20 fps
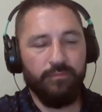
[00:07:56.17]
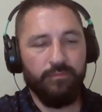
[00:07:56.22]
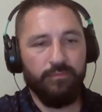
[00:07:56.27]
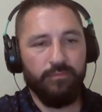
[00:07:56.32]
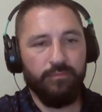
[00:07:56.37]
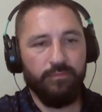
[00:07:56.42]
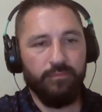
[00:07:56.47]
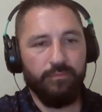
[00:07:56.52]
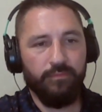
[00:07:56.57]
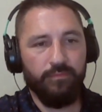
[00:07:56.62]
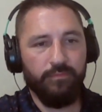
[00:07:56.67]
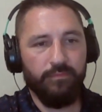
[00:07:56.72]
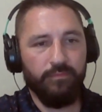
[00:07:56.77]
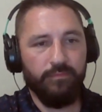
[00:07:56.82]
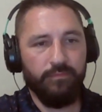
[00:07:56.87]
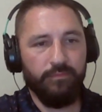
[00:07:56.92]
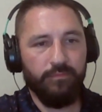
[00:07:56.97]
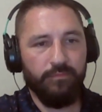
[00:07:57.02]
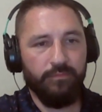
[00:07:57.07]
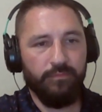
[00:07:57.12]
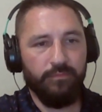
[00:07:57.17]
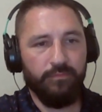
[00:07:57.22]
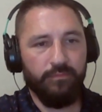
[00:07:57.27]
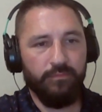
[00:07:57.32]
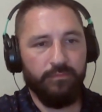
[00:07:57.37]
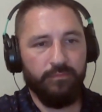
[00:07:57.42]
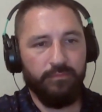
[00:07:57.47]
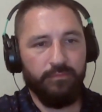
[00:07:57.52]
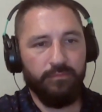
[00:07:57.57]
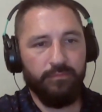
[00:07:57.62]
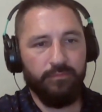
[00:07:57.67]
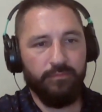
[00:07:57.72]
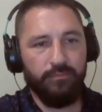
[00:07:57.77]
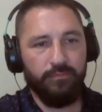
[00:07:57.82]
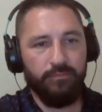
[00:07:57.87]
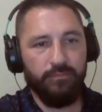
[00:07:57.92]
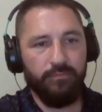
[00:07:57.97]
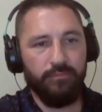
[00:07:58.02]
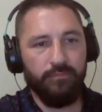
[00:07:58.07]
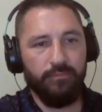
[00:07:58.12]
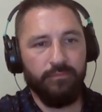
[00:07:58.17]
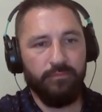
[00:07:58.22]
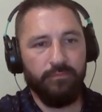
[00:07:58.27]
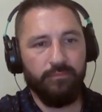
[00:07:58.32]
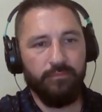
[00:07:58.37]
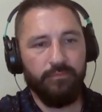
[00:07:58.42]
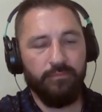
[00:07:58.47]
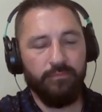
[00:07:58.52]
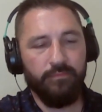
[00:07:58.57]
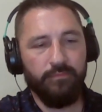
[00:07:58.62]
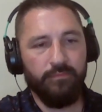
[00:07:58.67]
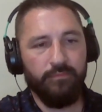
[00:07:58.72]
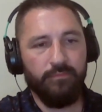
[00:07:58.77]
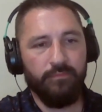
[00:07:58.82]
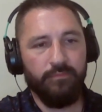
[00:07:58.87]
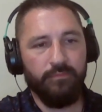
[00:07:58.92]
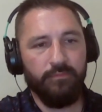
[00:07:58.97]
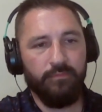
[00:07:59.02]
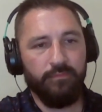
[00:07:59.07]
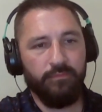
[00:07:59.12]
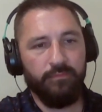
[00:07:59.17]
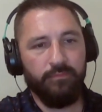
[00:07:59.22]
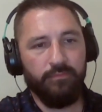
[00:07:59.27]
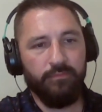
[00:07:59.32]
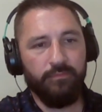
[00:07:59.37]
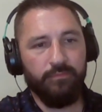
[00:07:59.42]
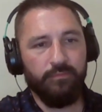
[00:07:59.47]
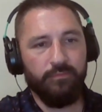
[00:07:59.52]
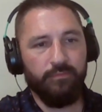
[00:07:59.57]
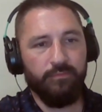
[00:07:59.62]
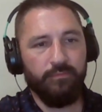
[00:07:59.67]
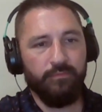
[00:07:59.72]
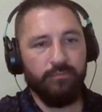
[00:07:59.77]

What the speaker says: (silent)